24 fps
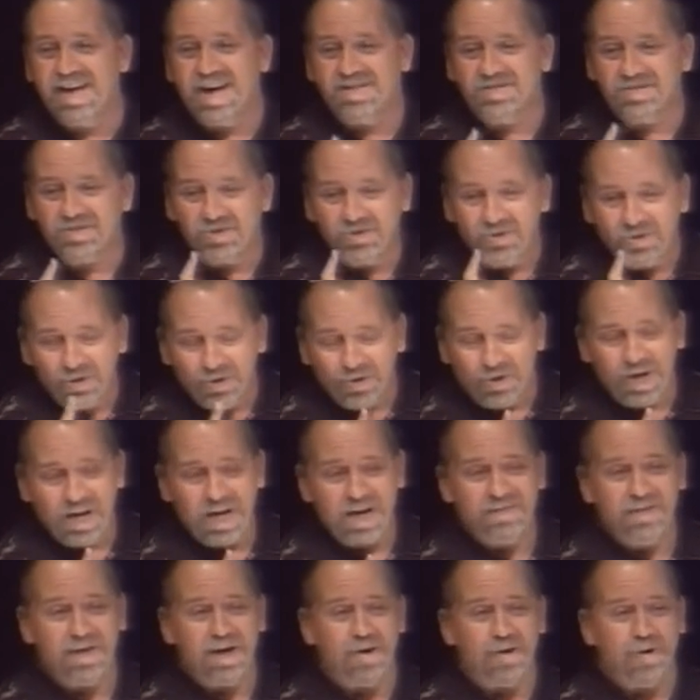And I still
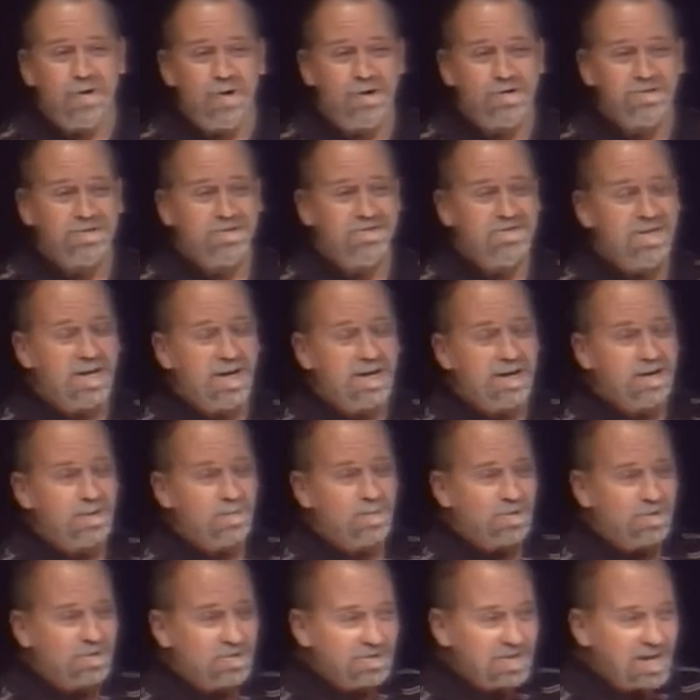have that heart's
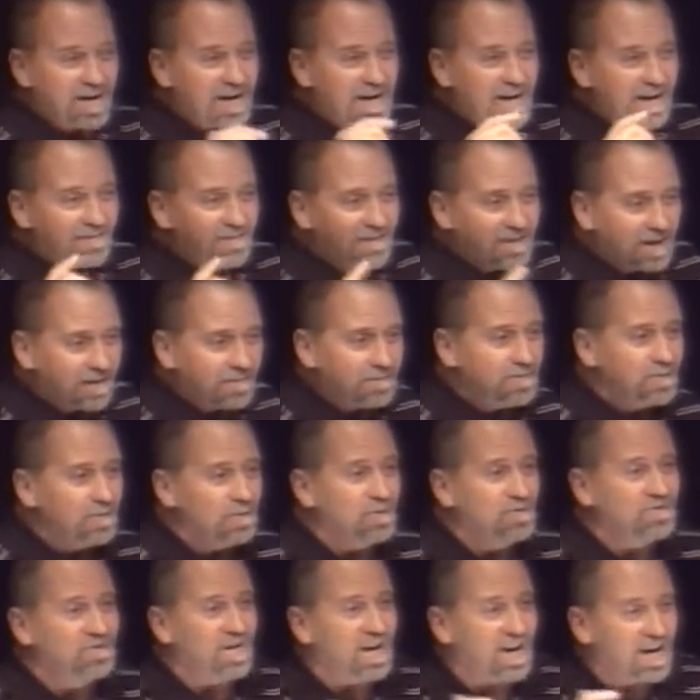desire because I have
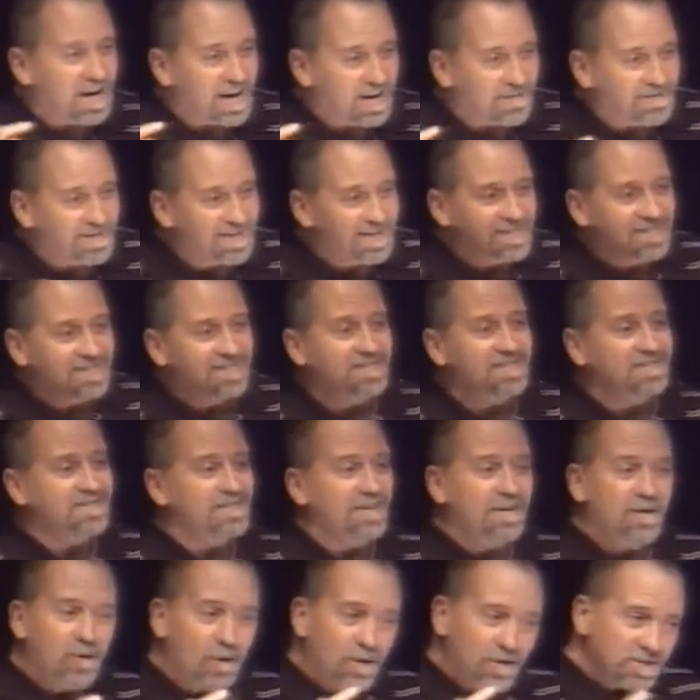nephews and I have
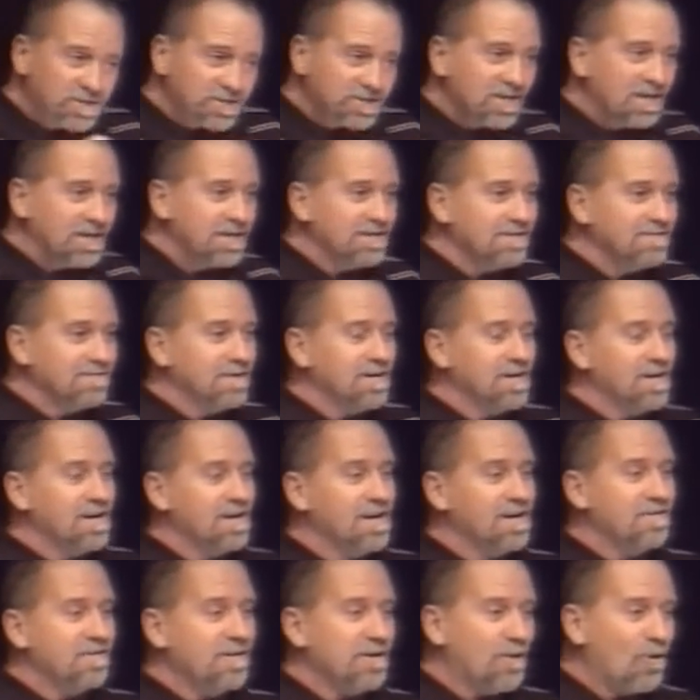nieces that aren't saved,
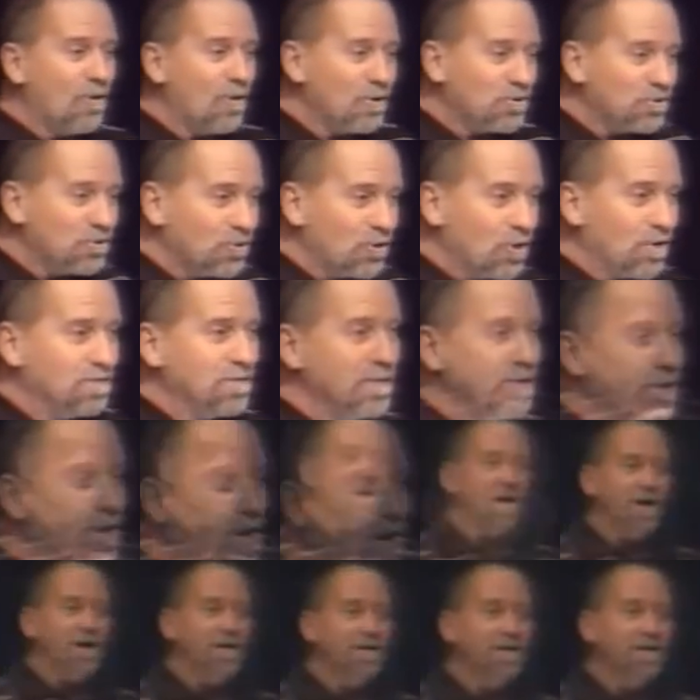that aren't
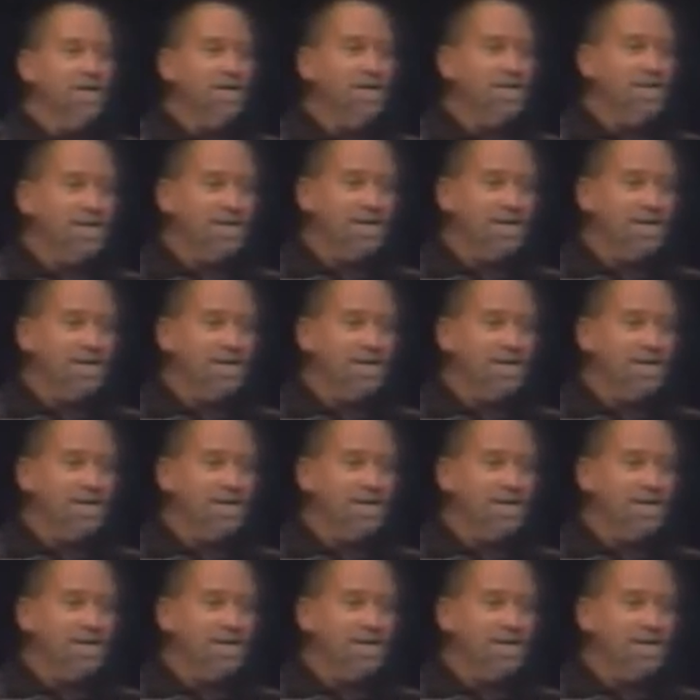serving God.